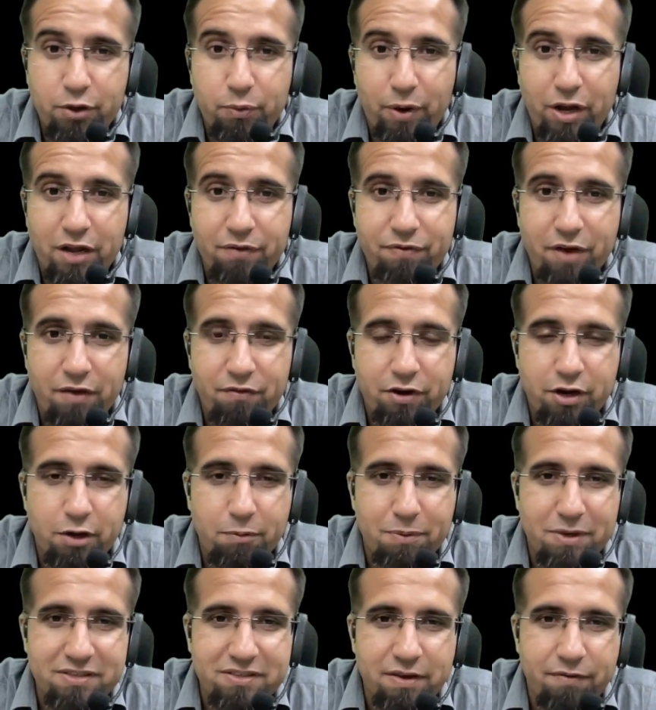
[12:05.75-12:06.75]
2500
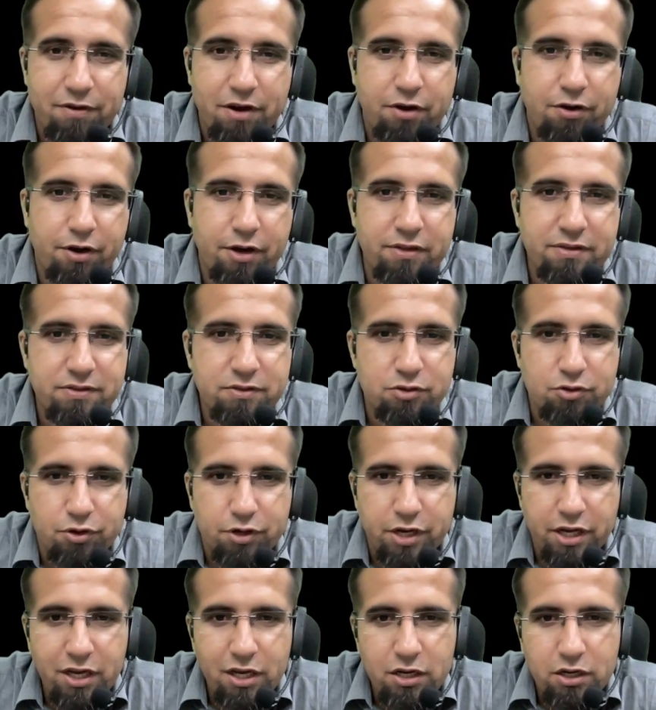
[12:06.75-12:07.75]
plus 700 is
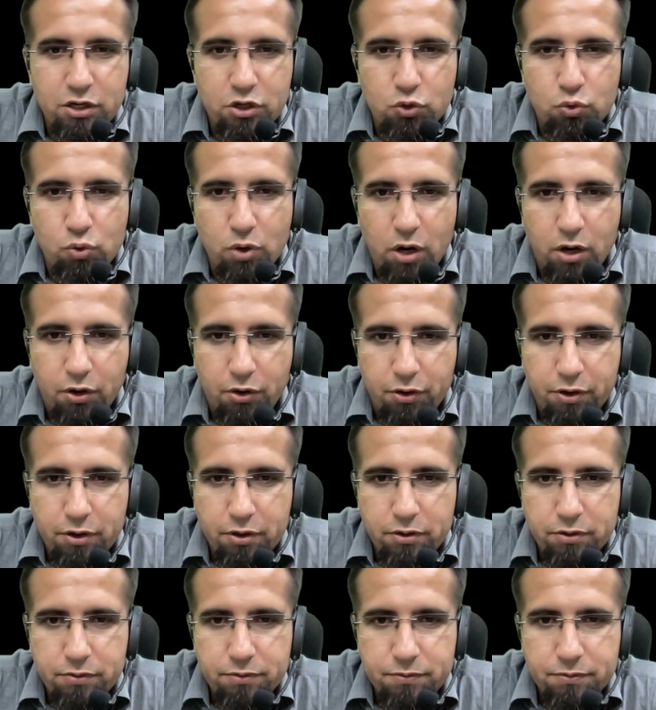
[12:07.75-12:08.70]
3200.